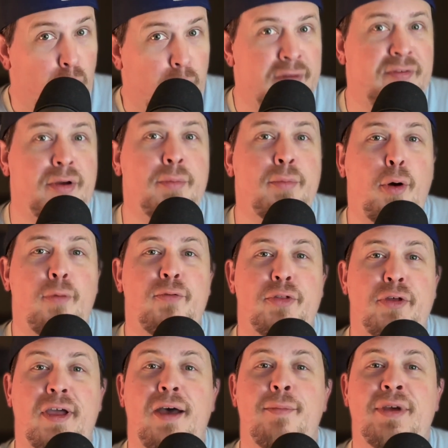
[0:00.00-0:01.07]
of him over the
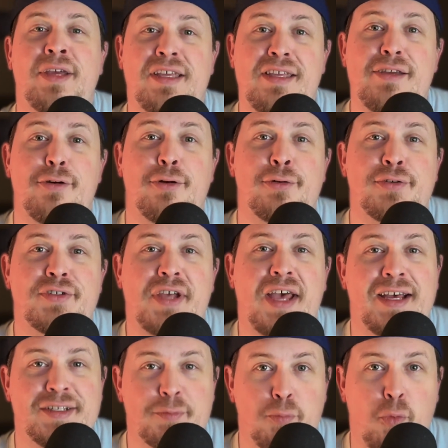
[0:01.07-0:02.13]
coming years
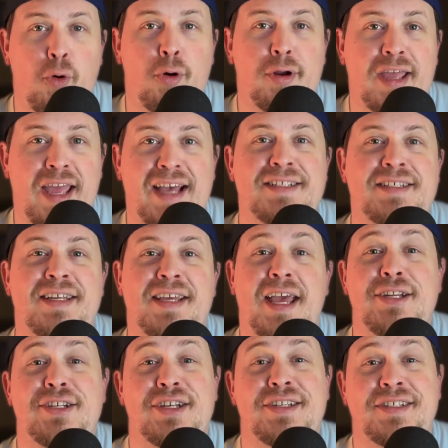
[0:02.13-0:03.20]
as more casting
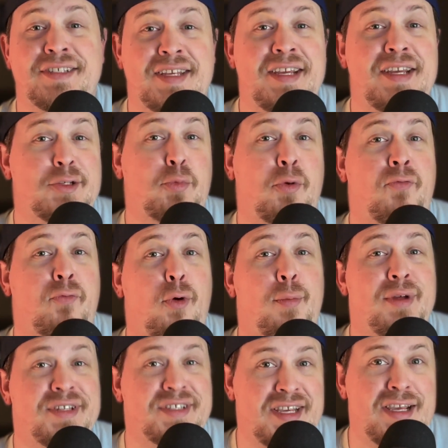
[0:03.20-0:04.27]
agents see his
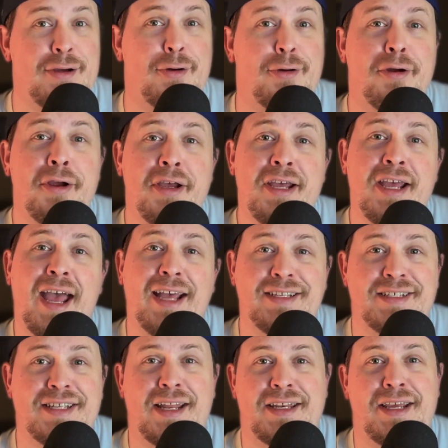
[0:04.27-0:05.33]
performance here as
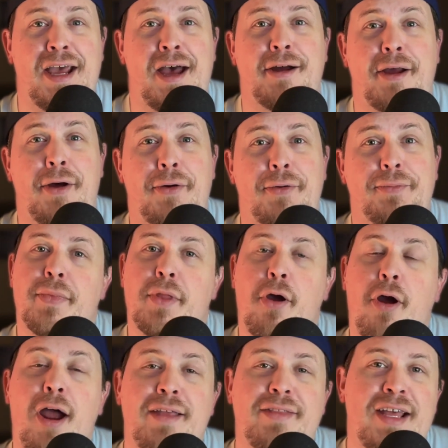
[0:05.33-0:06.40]
Santiago. All
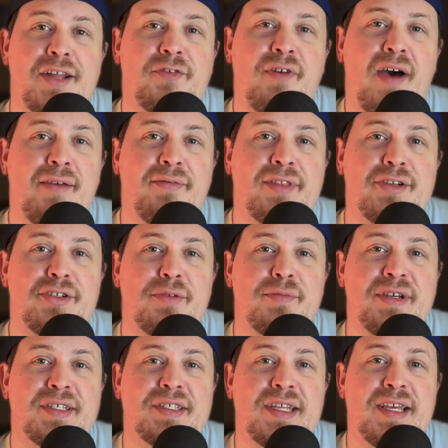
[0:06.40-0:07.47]
right, that's 5 things you
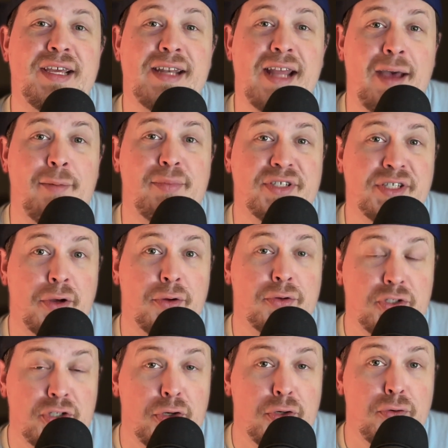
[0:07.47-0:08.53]
missed in episode
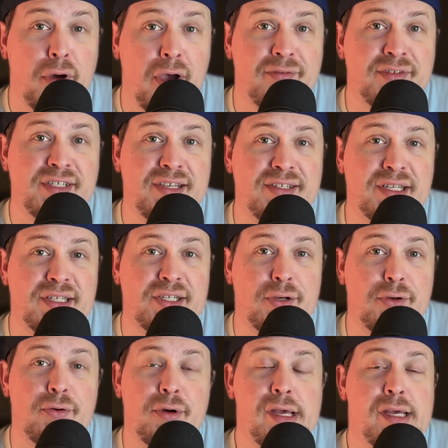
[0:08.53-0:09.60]
2 of season
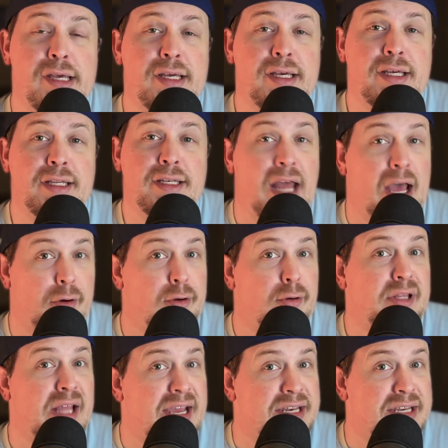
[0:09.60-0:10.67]
2. Now your
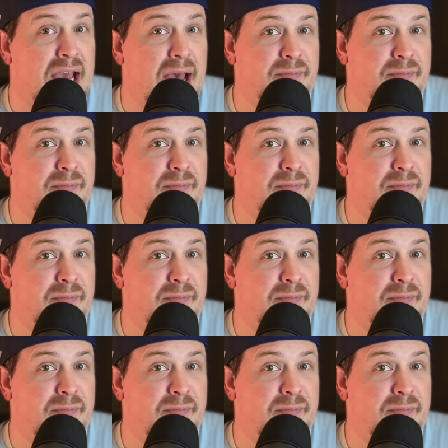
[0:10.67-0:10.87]
Lagniappe